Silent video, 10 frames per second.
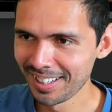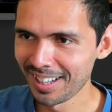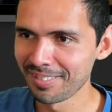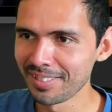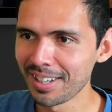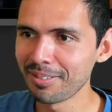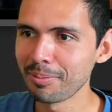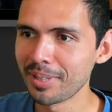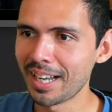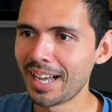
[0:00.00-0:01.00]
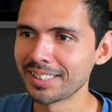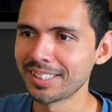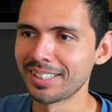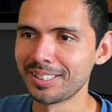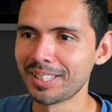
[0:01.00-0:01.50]
I've never been asked
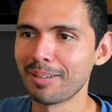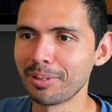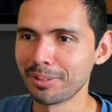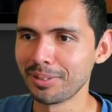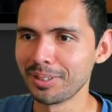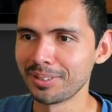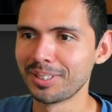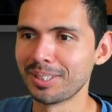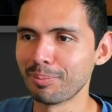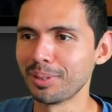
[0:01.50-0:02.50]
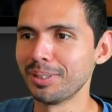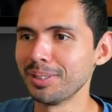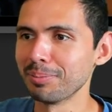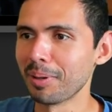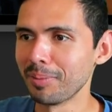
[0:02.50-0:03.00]
at a job interview to
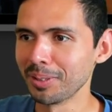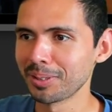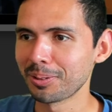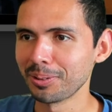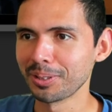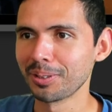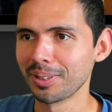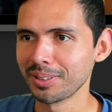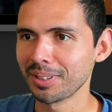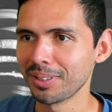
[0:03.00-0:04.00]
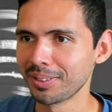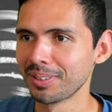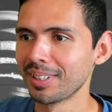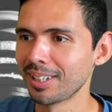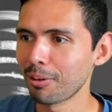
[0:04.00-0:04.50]
produce my middle school degree, so
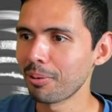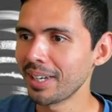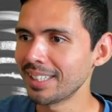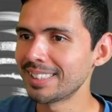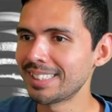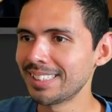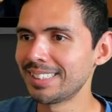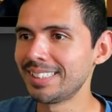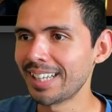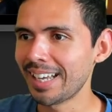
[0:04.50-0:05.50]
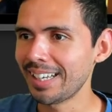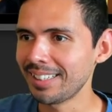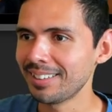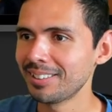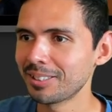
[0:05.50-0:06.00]
quit today.